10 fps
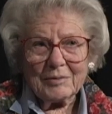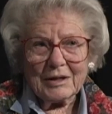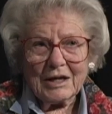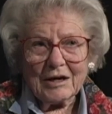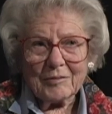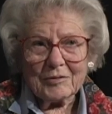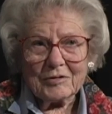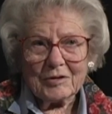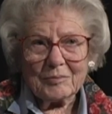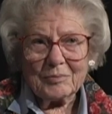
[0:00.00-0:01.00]
big help,
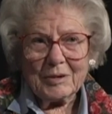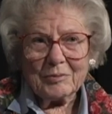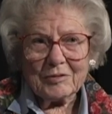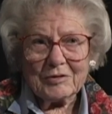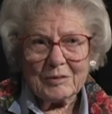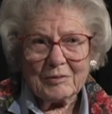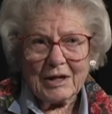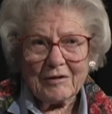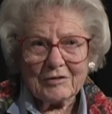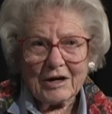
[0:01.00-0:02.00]
is that people seemed to
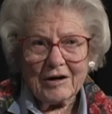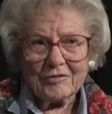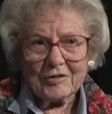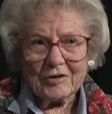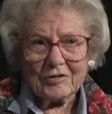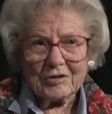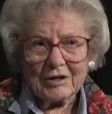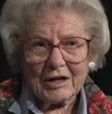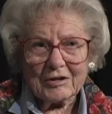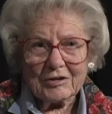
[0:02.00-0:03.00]
have confidence that
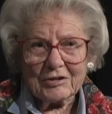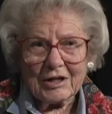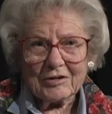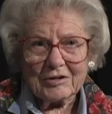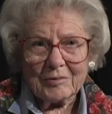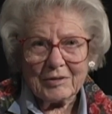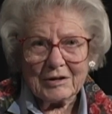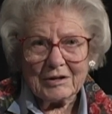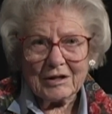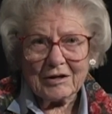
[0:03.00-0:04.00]
I could get
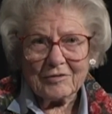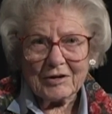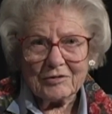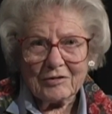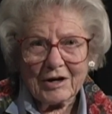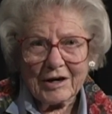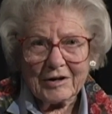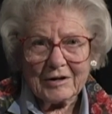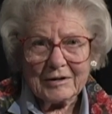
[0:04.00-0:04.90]
something done if I tried.